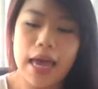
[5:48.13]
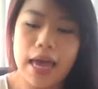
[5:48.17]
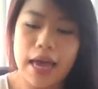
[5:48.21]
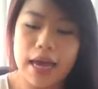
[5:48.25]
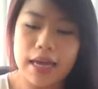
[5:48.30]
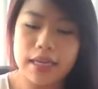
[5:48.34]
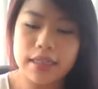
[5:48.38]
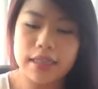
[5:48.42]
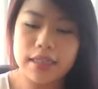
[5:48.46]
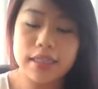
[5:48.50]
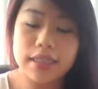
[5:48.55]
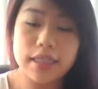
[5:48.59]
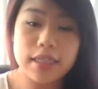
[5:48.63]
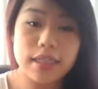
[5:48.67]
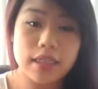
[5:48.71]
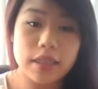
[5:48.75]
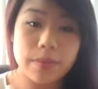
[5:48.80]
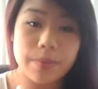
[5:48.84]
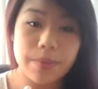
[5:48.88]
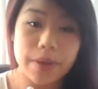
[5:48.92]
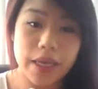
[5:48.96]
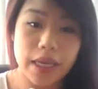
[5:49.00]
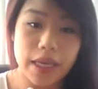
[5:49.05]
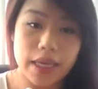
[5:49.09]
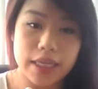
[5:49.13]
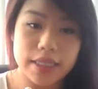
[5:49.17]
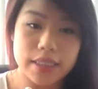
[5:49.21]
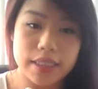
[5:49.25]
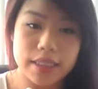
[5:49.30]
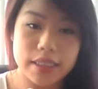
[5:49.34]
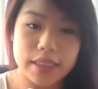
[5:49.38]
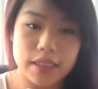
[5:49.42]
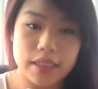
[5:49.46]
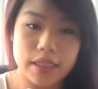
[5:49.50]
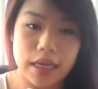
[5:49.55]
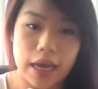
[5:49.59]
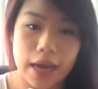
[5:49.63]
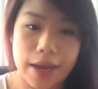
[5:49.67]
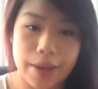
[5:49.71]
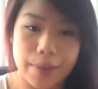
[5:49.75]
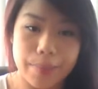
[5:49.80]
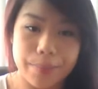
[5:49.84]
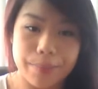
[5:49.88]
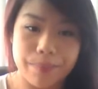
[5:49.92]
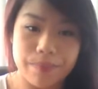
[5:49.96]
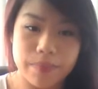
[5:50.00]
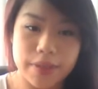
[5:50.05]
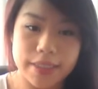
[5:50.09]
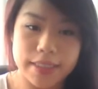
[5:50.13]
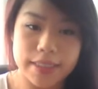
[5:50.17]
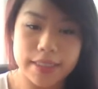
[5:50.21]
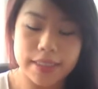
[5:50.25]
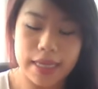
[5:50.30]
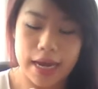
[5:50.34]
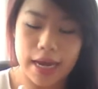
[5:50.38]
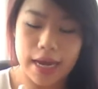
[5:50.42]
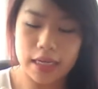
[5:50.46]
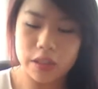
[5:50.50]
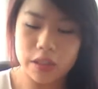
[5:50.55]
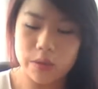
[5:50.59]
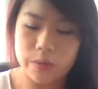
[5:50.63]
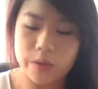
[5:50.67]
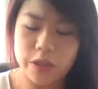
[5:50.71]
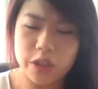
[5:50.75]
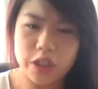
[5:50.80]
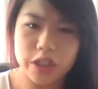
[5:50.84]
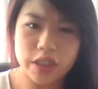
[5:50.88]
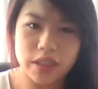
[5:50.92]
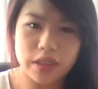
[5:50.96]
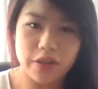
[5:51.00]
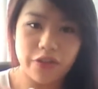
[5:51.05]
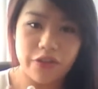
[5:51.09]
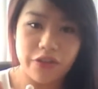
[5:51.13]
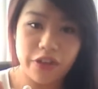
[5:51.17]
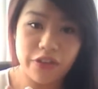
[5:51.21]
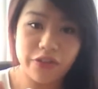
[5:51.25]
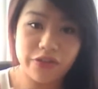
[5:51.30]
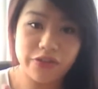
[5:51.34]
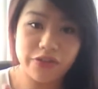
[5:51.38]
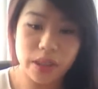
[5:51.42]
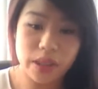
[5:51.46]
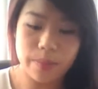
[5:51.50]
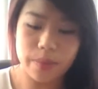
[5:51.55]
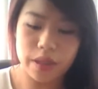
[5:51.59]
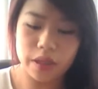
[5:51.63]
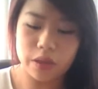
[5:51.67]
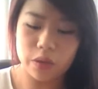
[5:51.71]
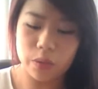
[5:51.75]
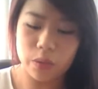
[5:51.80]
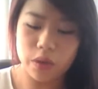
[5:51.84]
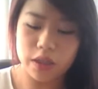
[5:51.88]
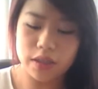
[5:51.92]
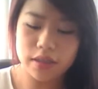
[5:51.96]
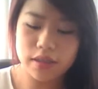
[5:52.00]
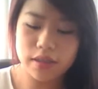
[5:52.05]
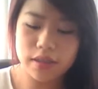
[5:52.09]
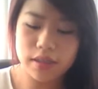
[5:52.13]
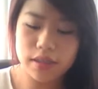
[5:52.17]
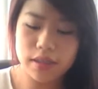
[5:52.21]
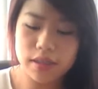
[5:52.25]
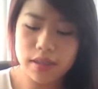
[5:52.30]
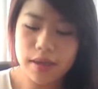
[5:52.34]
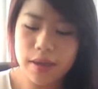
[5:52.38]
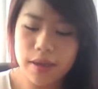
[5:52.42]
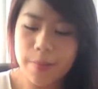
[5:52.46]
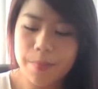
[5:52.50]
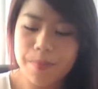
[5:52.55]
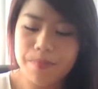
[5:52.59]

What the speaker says: And this is the biggest size, which is the 50ml ones.